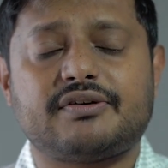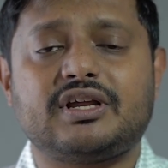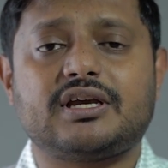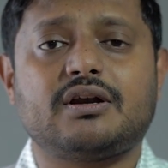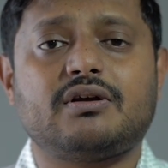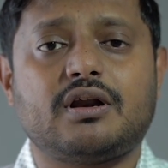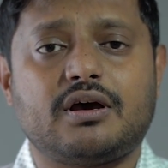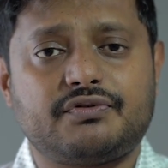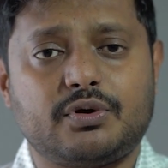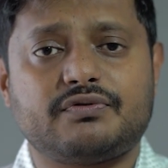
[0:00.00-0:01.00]
I've taken
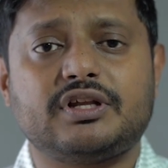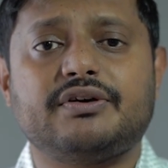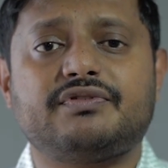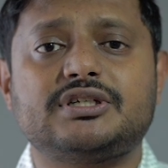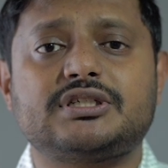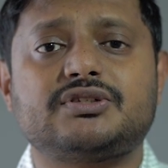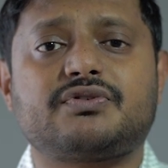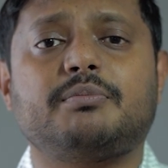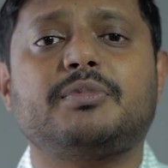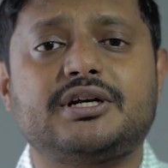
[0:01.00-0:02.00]
a few of the definitions
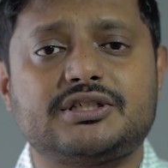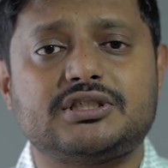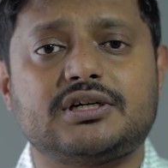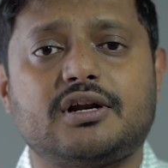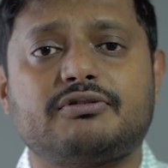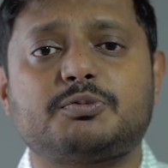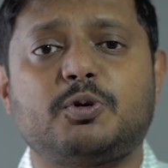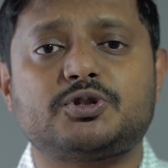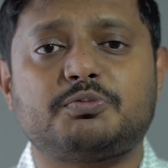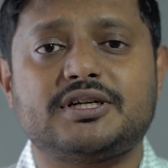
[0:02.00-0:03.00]
from British Journal of
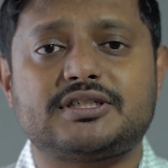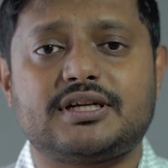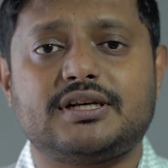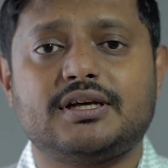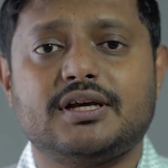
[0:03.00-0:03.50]
Sports Medicine.